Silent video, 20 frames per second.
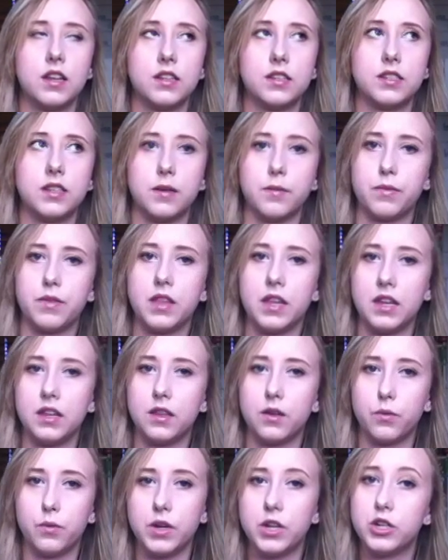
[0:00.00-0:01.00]
something
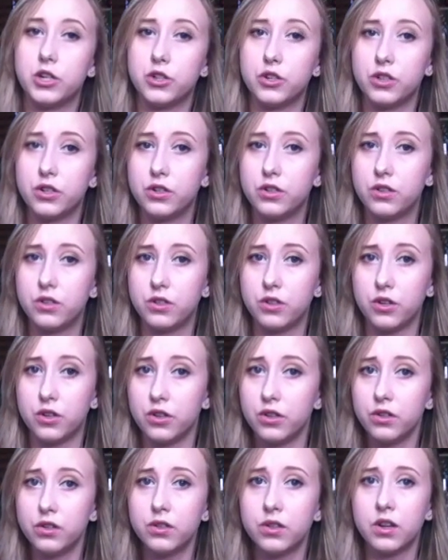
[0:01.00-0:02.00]
that we should
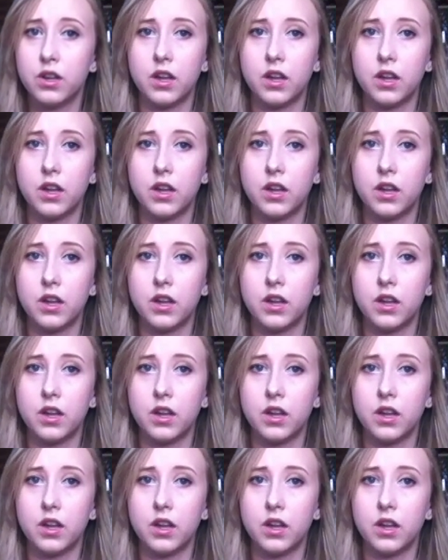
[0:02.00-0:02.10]
do.